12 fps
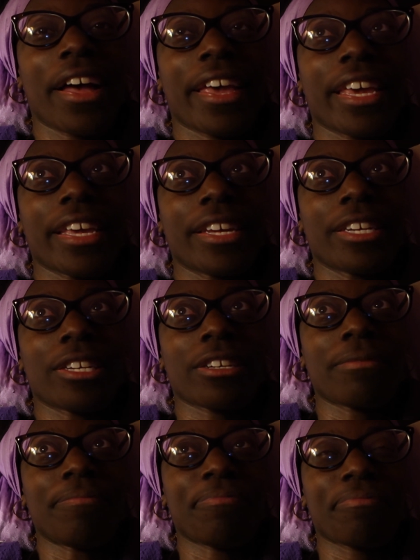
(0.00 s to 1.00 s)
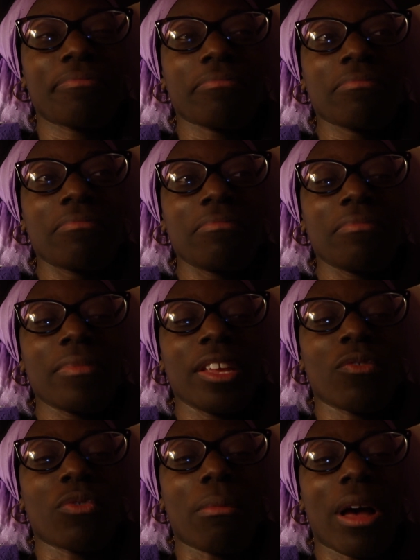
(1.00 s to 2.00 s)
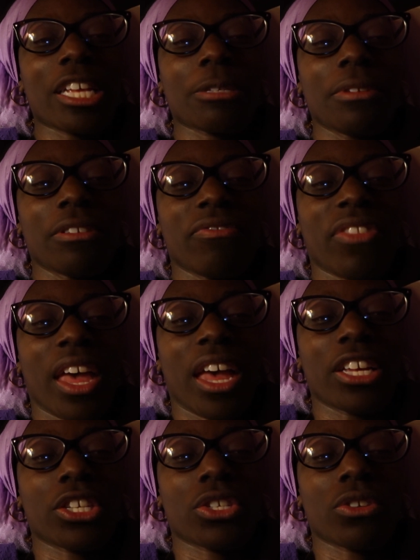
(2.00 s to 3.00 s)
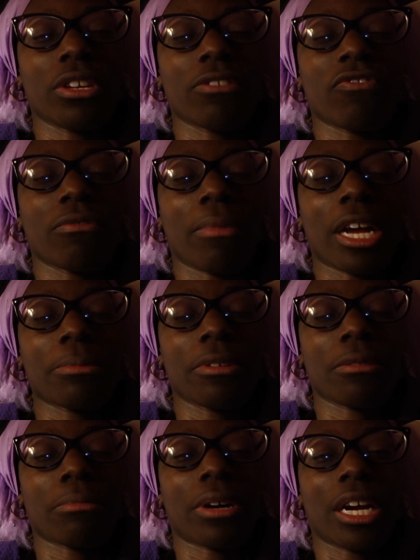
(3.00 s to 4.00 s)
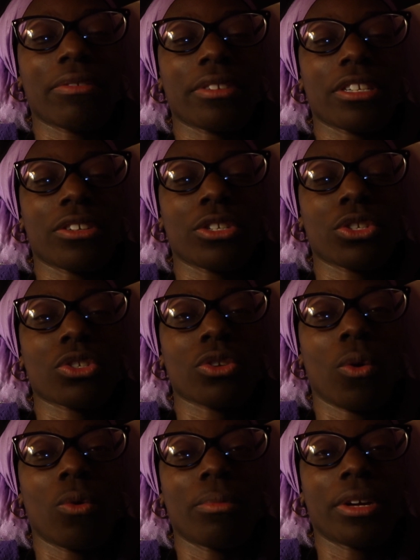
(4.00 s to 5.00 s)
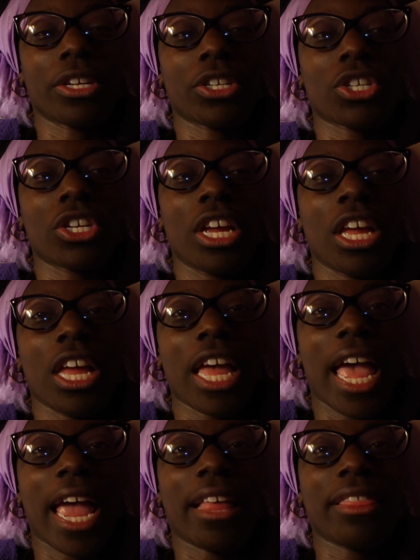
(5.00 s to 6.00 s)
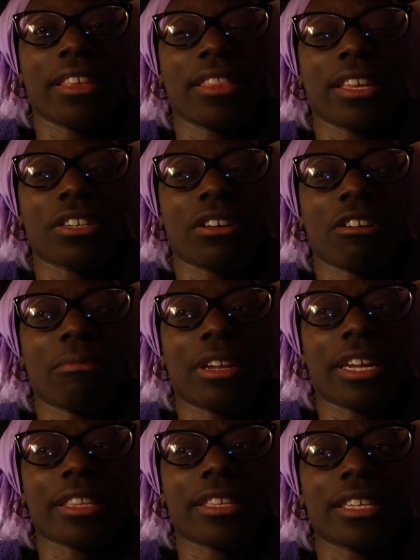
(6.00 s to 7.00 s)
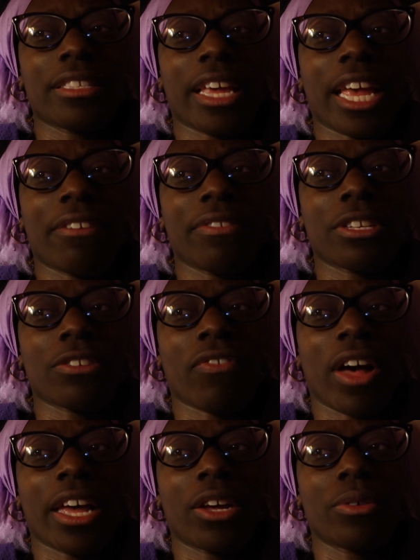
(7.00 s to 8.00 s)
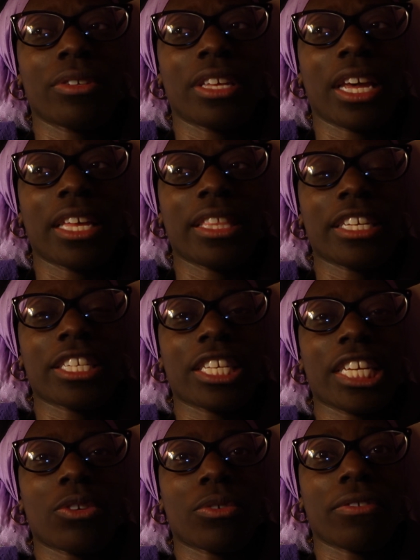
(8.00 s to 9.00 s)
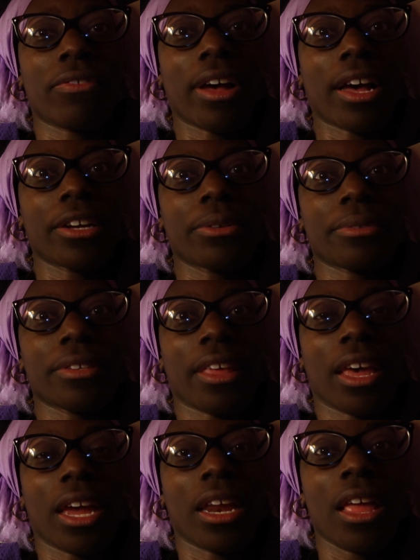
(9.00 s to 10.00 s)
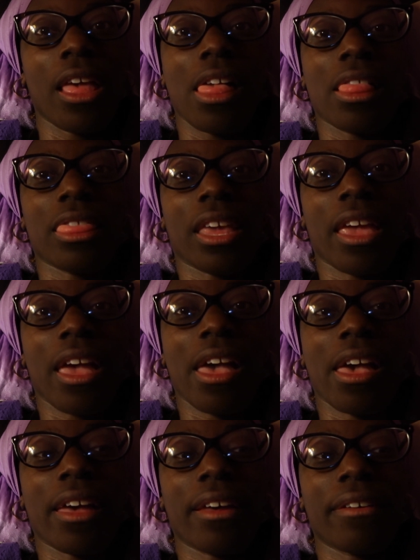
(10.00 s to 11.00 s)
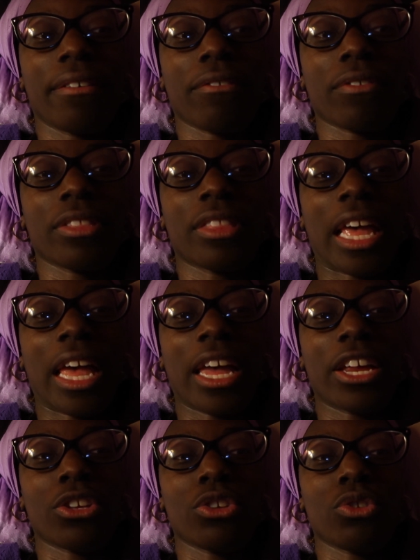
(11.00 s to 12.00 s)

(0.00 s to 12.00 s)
And it reminds me of that. It reminds me of the Private series so much. And then they talk about like they have these files, that these secret files that they have, that